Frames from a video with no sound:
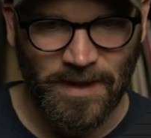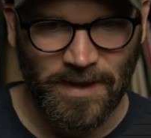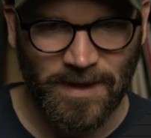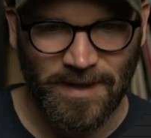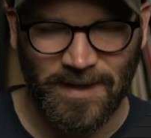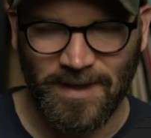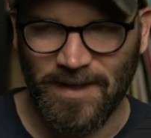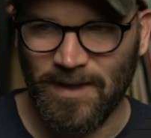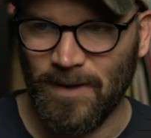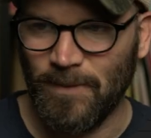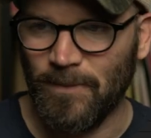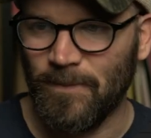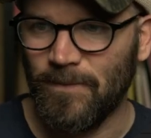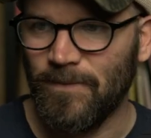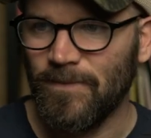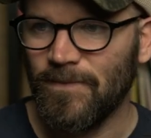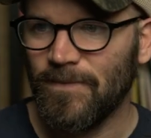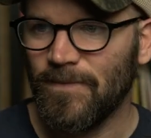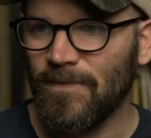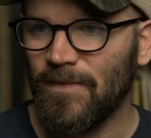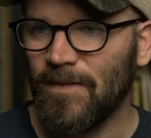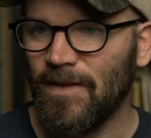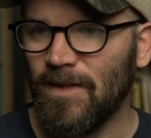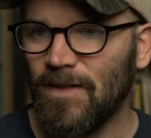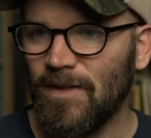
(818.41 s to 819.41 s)

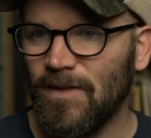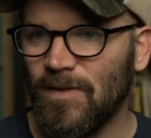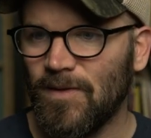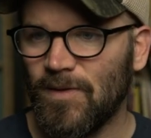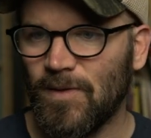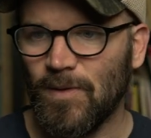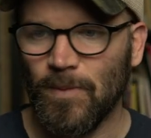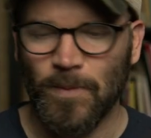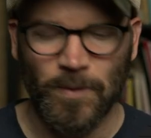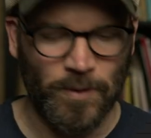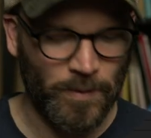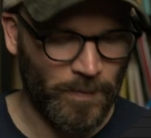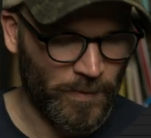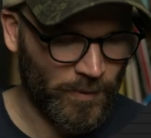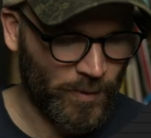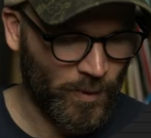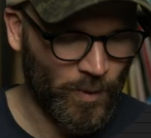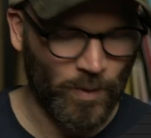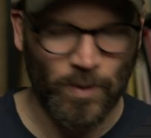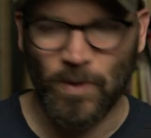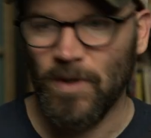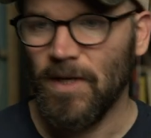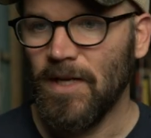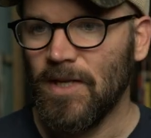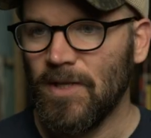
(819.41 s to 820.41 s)
Super duper
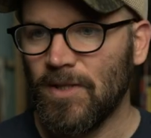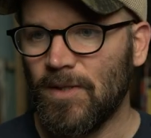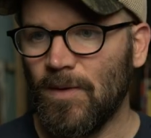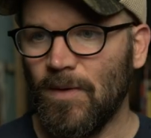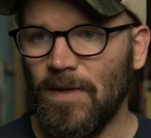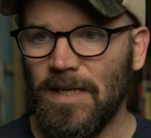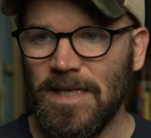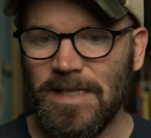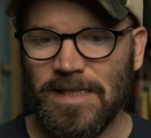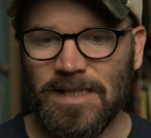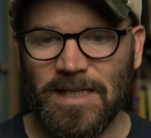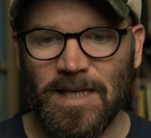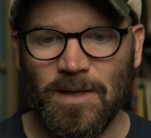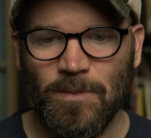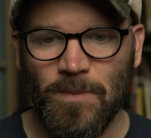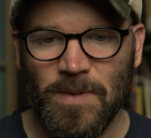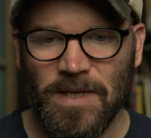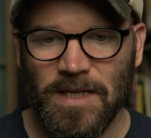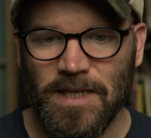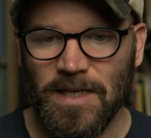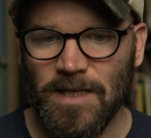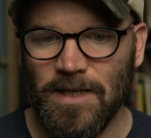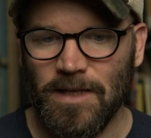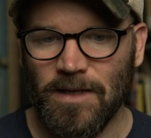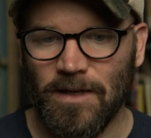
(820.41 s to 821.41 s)
cool. So these can
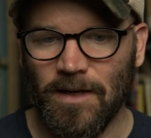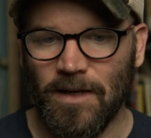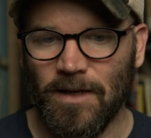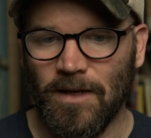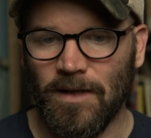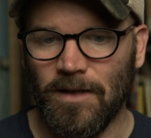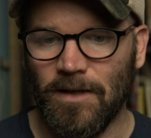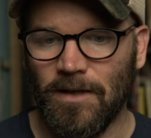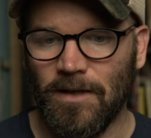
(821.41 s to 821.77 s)
be